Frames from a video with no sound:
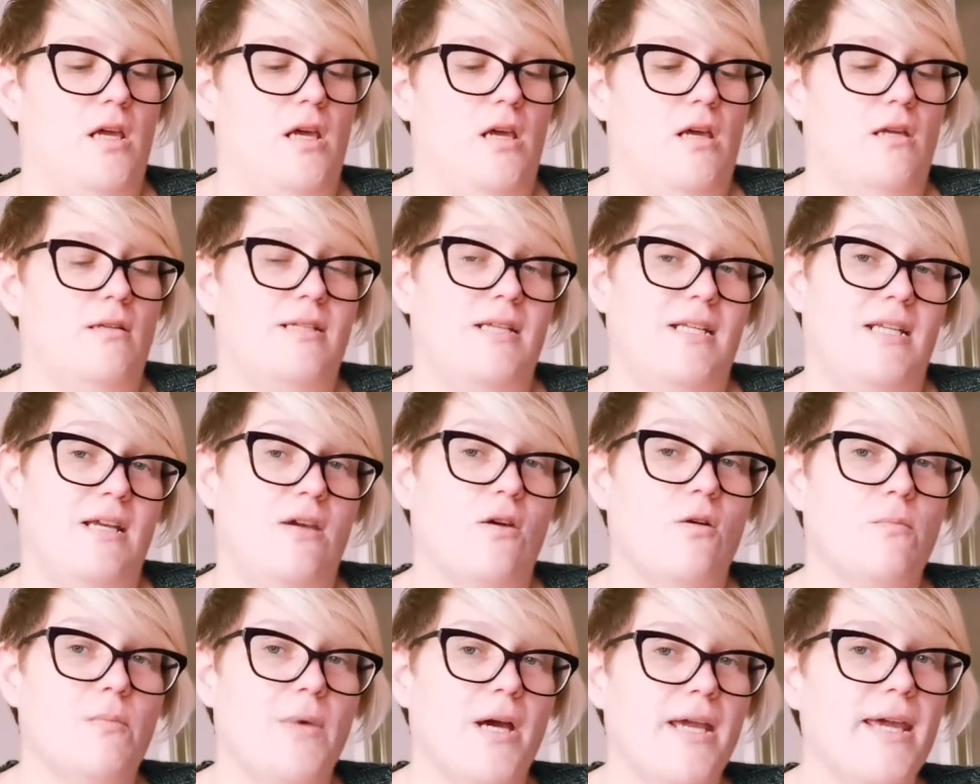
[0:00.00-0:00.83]
sitting
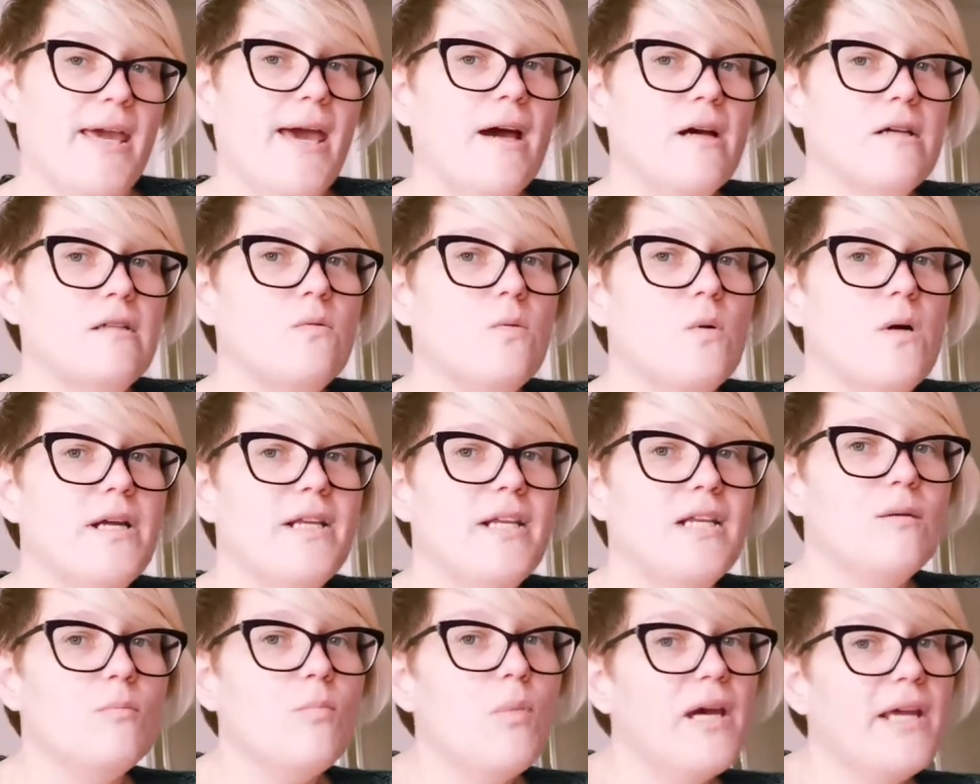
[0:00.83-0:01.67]
on my couch
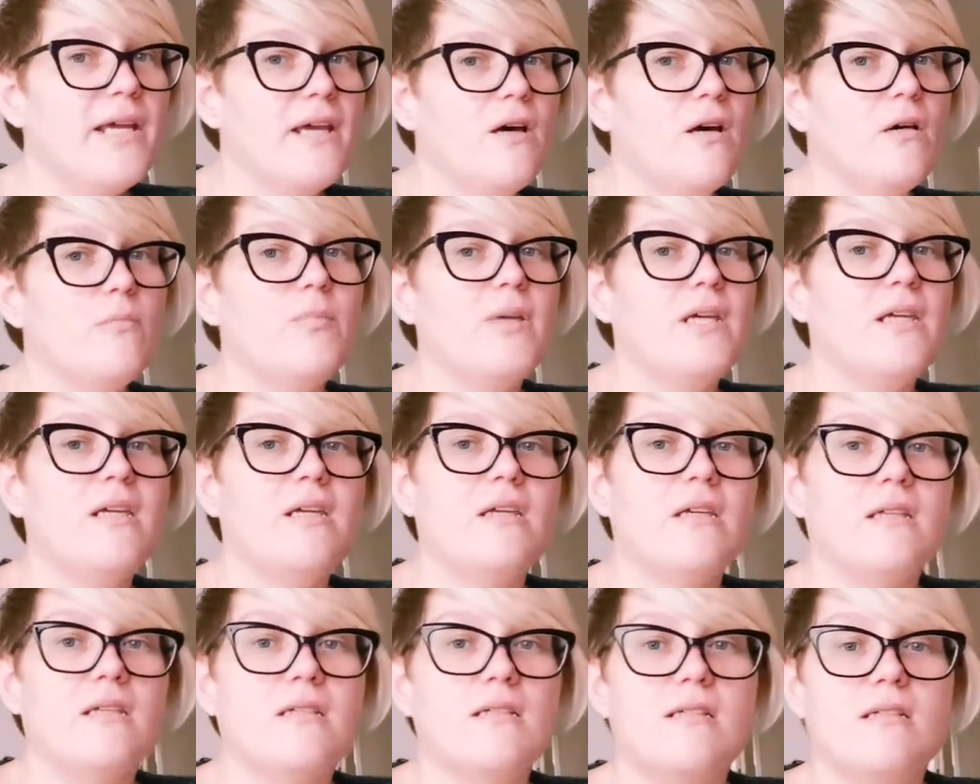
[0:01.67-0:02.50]
winding my yarn,
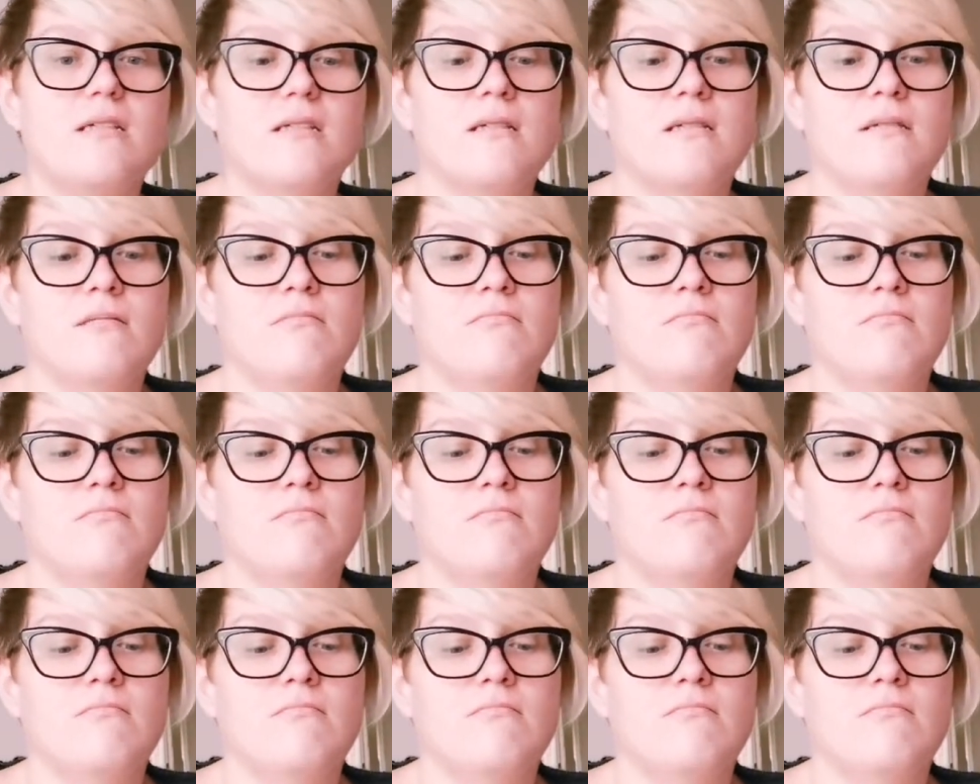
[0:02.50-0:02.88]
because